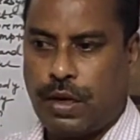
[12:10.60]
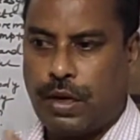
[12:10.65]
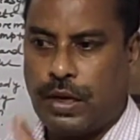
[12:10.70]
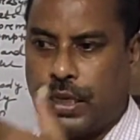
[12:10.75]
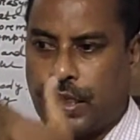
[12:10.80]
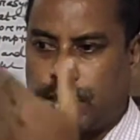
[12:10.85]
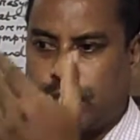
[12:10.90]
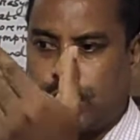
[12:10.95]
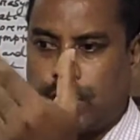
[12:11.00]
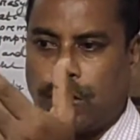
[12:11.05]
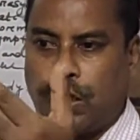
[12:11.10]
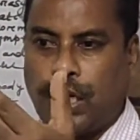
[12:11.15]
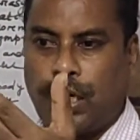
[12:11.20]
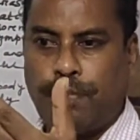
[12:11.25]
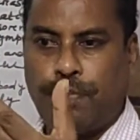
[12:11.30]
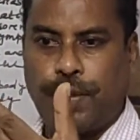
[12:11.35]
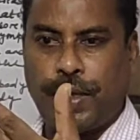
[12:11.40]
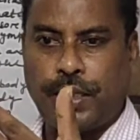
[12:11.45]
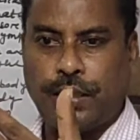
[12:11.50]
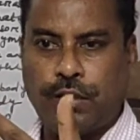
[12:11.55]

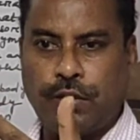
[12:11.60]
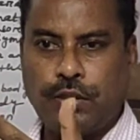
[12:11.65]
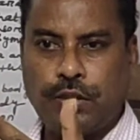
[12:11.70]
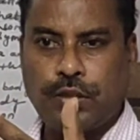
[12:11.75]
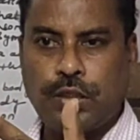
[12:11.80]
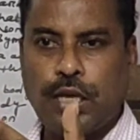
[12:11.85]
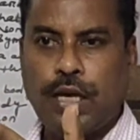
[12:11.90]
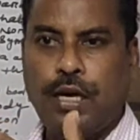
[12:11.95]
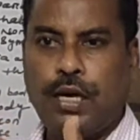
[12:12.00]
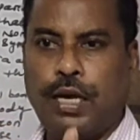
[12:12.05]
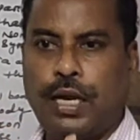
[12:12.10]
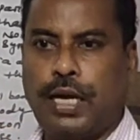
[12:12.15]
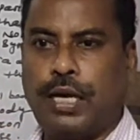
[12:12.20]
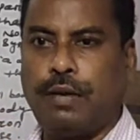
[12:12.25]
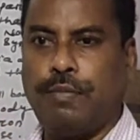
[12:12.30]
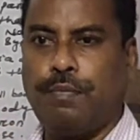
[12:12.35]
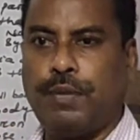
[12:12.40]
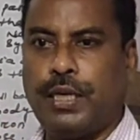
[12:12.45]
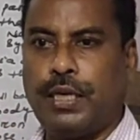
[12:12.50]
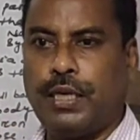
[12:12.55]
external factors
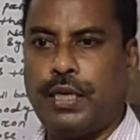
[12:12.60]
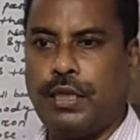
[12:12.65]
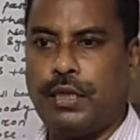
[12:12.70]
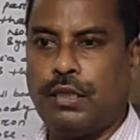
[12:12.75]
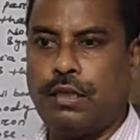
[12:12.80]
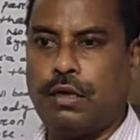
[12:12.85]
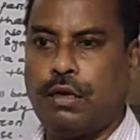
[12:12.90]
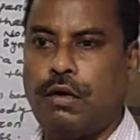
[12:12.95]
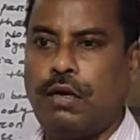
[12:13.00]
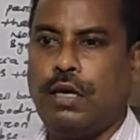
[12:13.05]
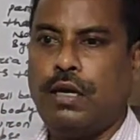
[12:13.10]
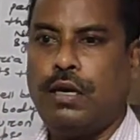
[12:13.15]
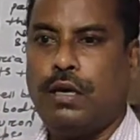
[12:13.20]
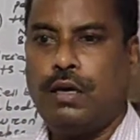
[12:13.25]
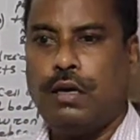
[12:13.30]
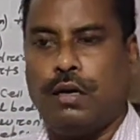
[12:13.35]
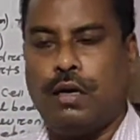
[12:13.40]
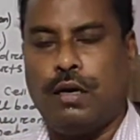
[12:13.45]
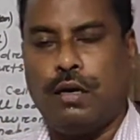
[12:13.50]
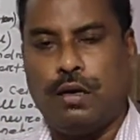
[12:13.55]
and bringing the
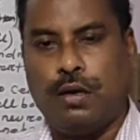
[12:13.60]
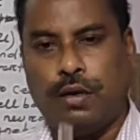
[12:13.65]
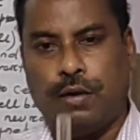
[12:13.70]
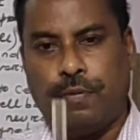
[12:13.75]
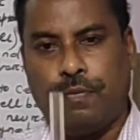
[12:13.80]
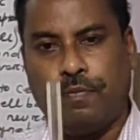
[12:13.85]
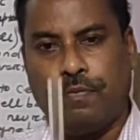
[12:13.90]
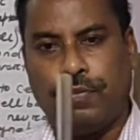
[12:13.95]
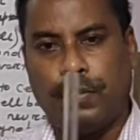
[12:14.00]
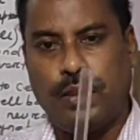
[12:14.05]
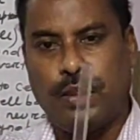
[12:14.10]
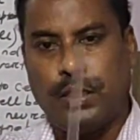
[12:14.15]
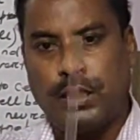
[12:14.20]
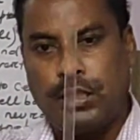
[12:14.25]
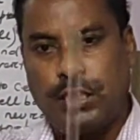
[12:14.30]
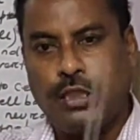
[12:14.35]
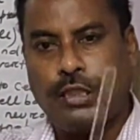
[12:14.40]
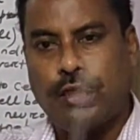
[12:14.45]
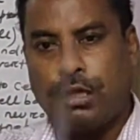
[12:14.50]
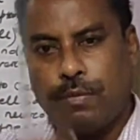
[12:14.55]

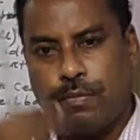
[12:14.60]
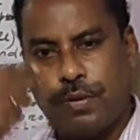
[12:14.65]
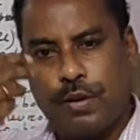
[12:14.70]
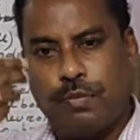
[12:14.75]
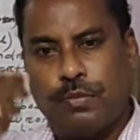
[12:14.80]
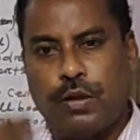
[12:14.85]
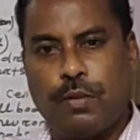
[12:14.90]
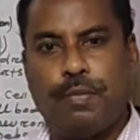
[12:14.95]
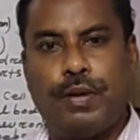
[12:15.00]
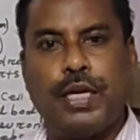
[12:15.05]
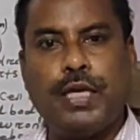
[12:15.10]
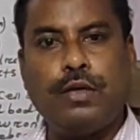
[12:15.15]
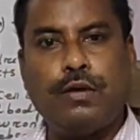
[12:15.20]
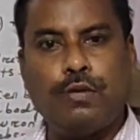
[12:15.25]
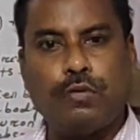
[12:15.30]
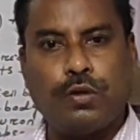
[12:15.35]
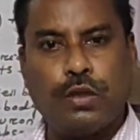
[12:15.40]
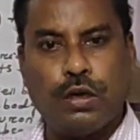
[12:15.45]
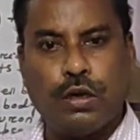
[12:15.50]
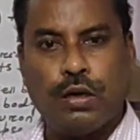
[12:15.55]
decision from the brain
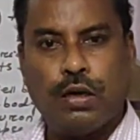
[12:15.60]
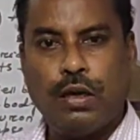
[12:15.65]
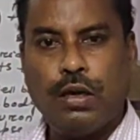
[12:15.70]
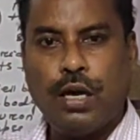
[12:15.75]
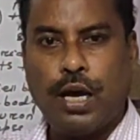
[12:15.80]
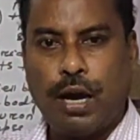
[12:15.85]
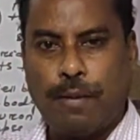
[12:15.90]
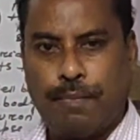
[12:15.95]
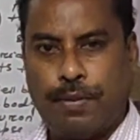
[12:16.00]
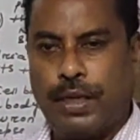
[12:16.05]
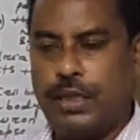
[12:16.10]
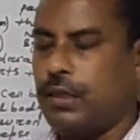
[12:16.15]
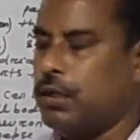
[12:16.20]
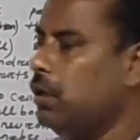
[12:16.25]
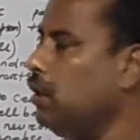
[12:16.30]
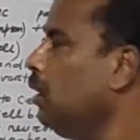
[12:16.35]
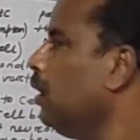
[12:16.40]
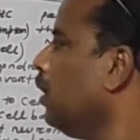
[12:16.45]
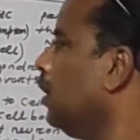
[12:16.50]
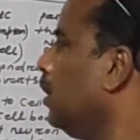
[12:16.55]
to the affector